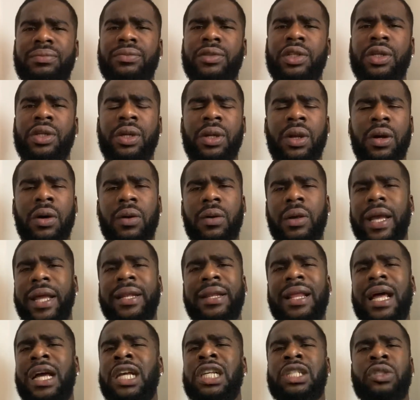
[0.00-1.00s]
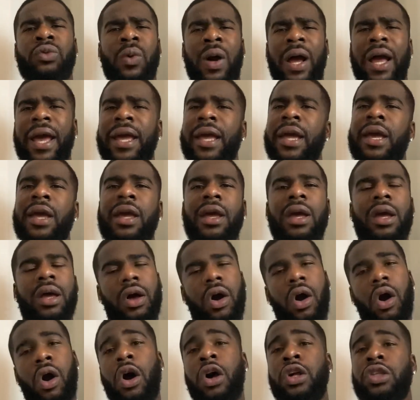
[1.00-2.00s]
you know, and that's why
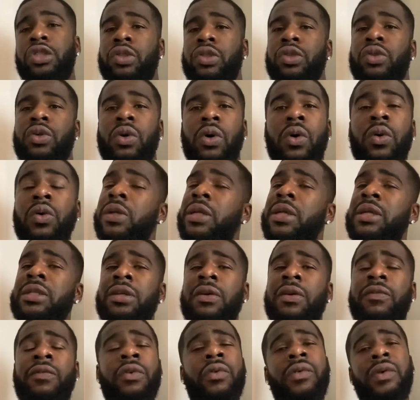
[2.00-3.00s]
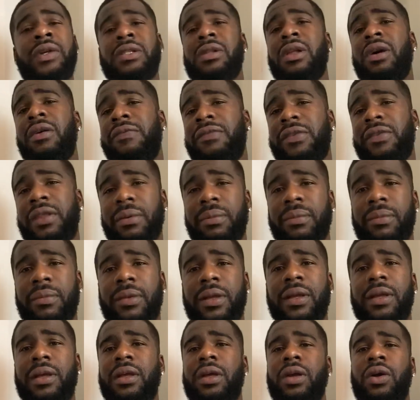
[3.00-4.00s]
Arsenal owners have always loved him.
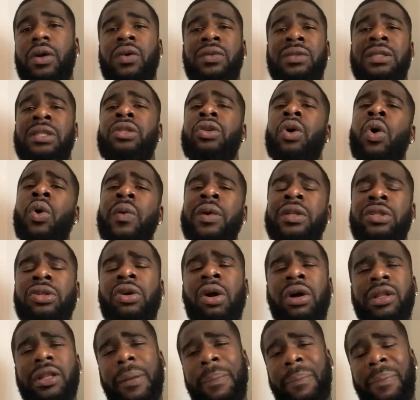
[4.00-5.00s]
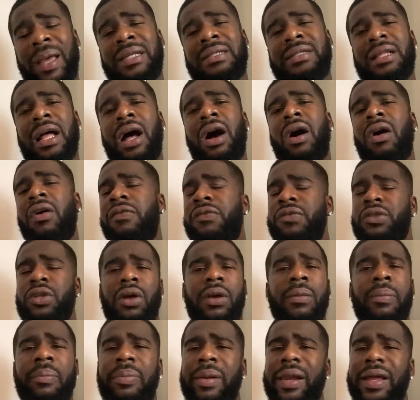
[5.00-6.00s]
Because he's always got the best out of
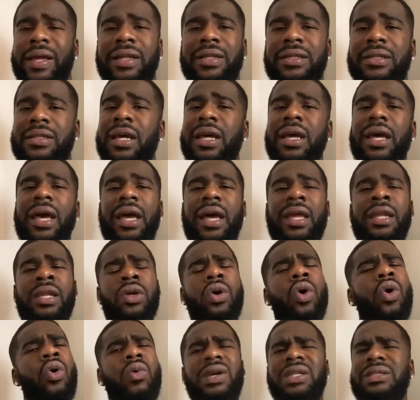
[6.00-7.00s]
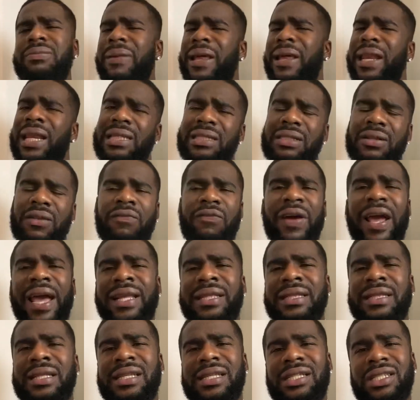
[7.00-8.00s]
certain players. And he always managed to
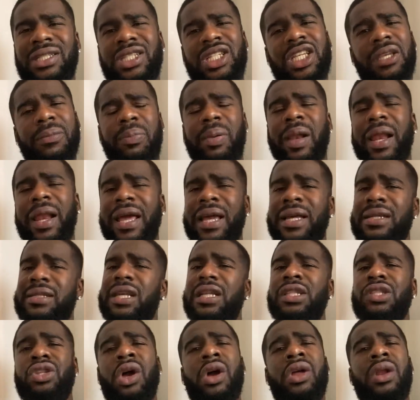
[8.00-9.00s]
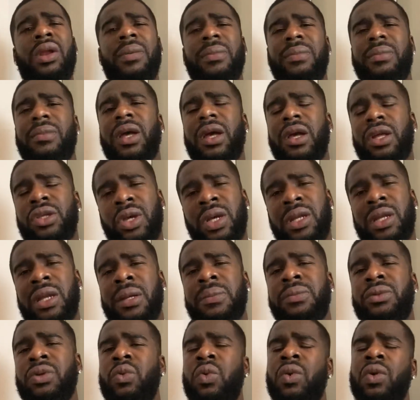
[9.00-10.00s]
find these cheap players and turn
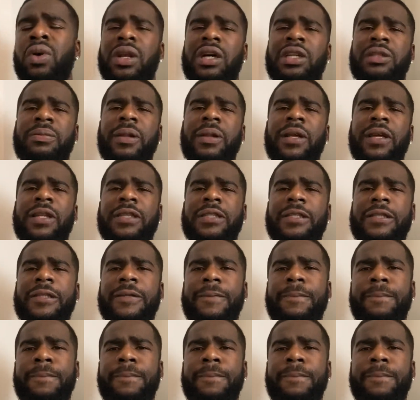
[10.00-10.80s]
them to world-class players.